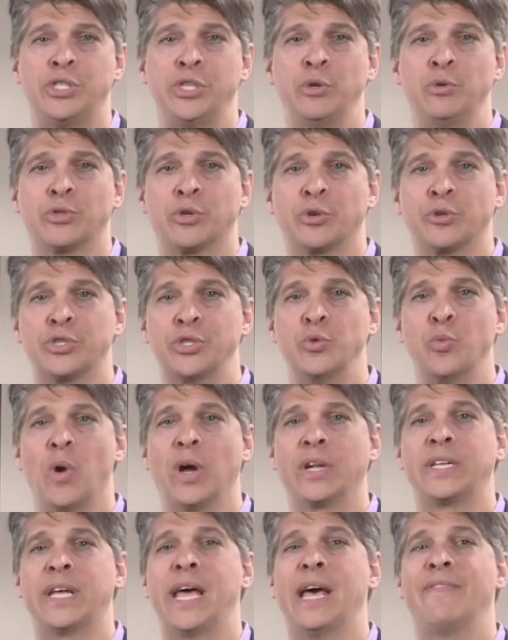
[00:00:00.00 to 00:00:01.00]
users you
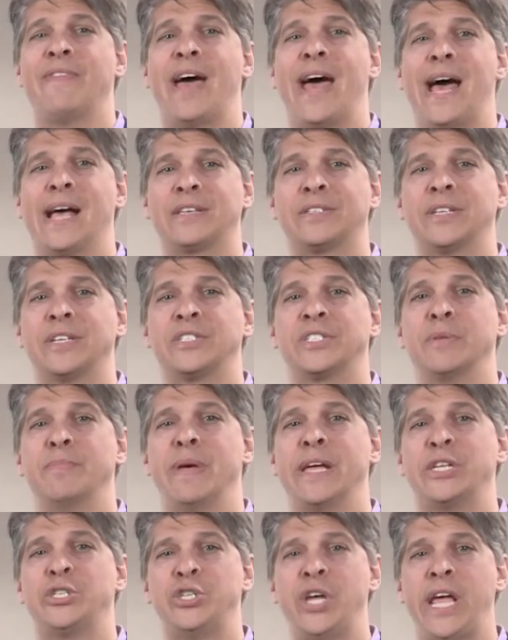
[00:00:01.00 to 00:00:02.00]
want to have access to
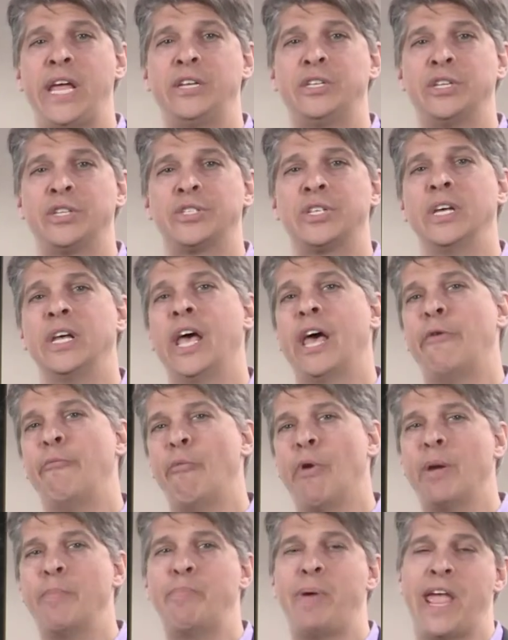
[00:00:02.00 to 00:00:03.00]
make changes and
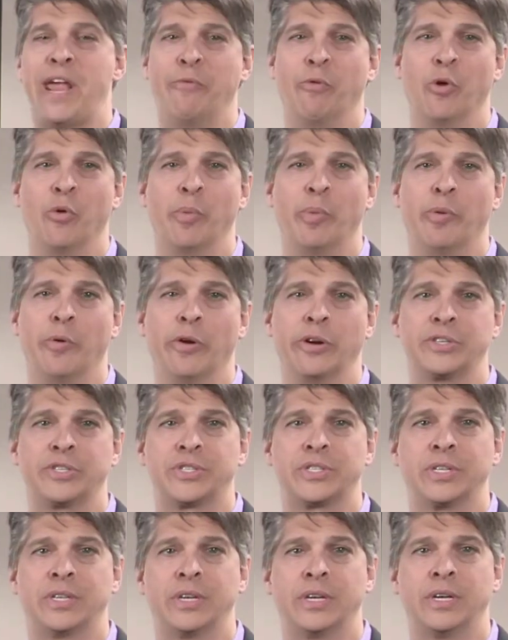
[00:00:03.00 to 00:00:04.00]
run payroll
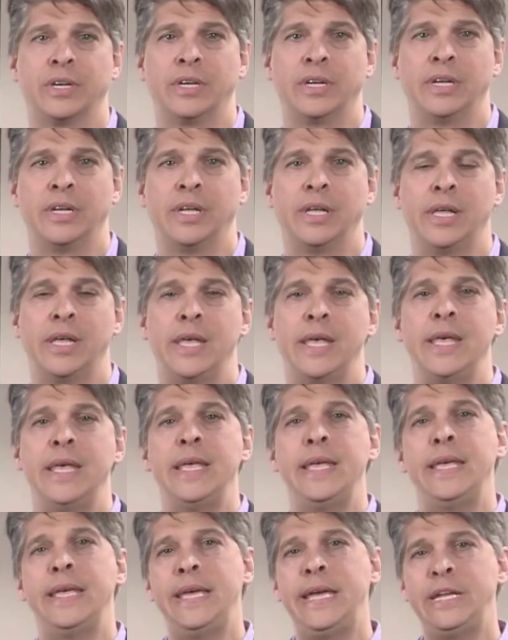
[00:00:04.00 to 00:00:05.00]
reports.
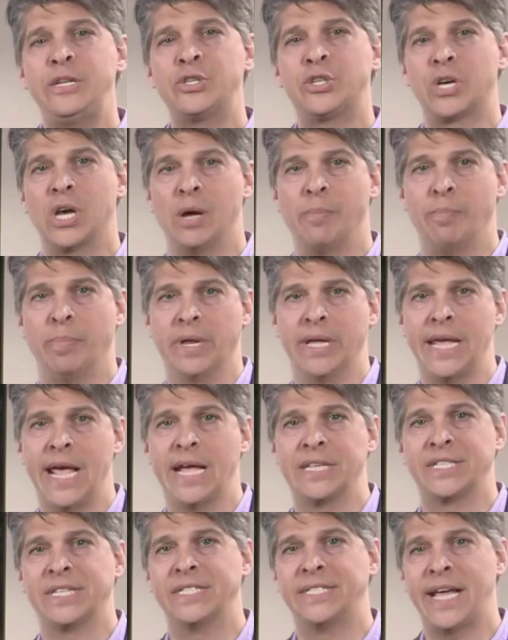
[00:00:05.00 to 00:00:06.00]
Each company
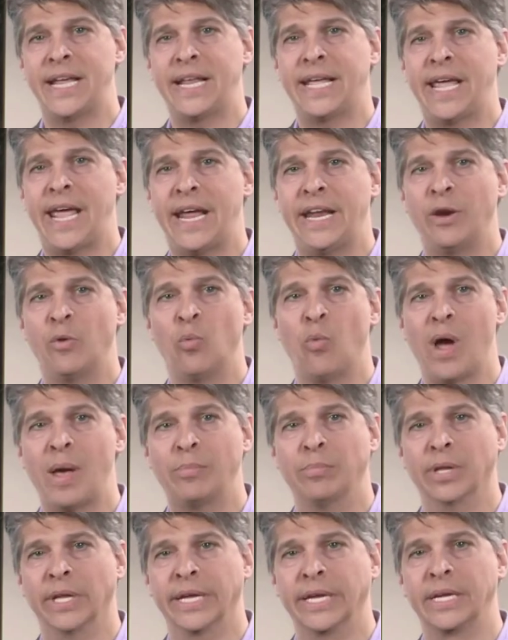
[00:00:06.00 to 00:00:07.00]
has a dedicated
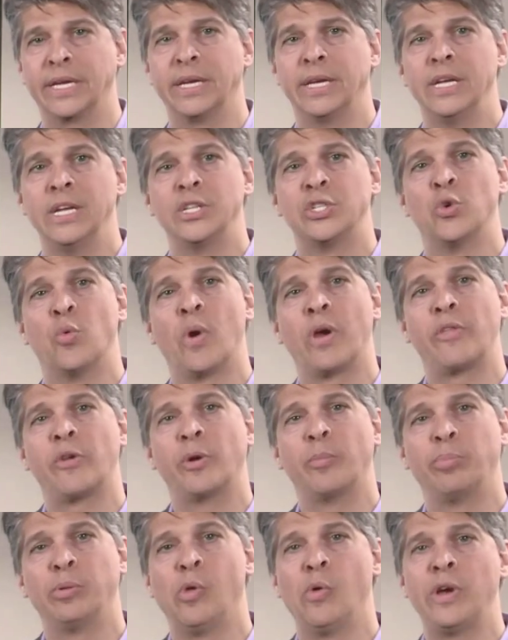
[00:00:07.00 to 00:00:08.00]
web link to where their
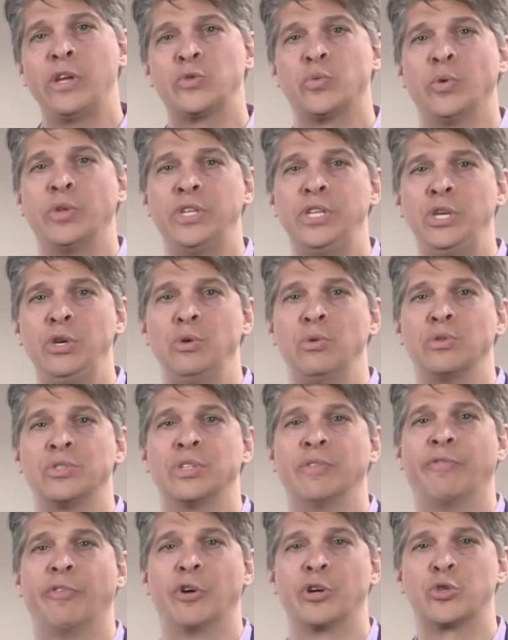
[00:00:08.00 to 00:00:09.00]
employees will use
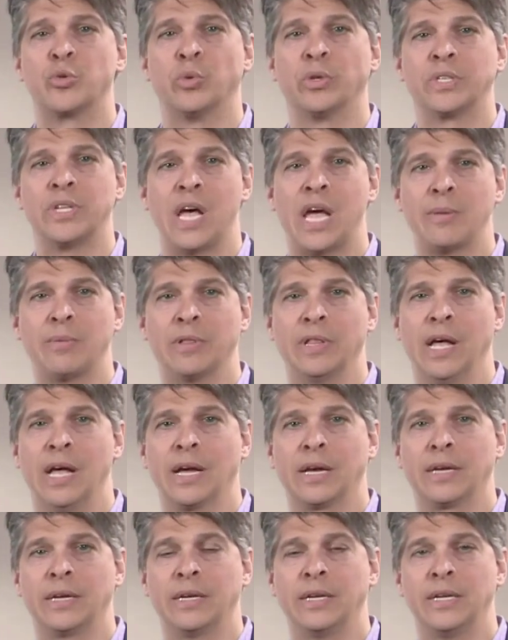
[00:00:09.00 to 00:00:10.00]
the virtual time
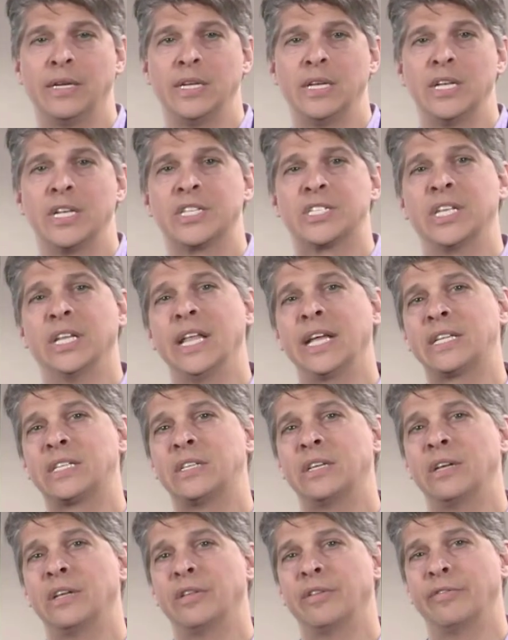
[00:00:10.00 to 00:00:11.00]
clock.
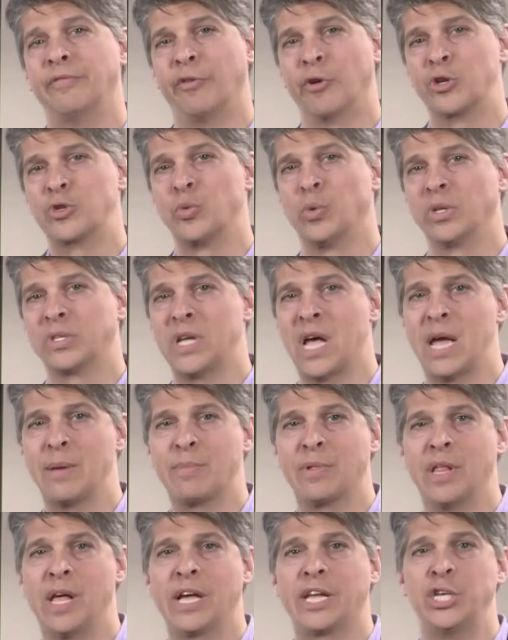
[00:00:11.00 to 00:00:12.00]
Select Virtual Time
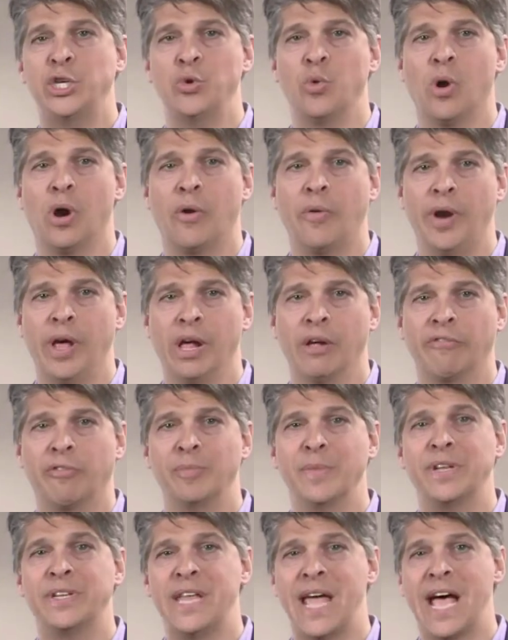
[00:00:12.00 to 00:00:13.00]
Clock URL
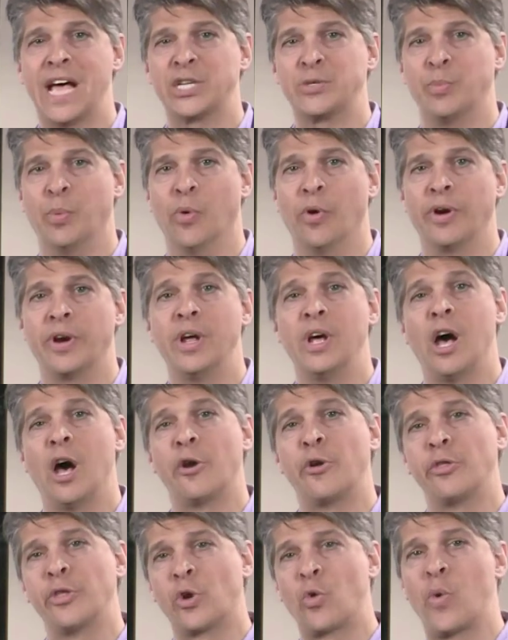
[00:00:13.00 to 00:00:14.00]
from the dashboard
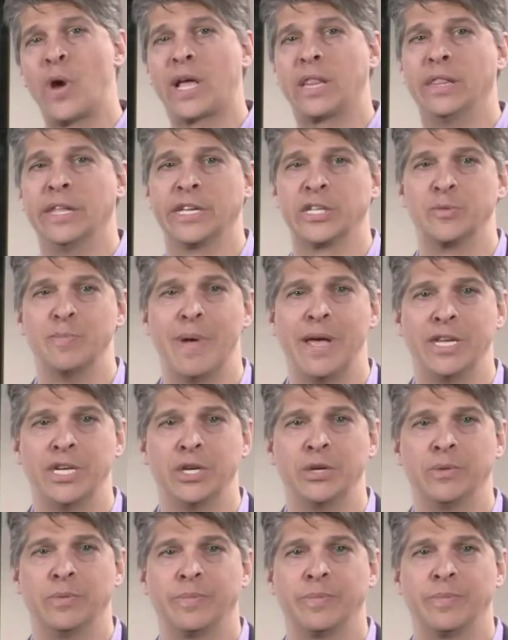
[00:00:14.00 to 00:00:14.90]
under the Quick Links menu.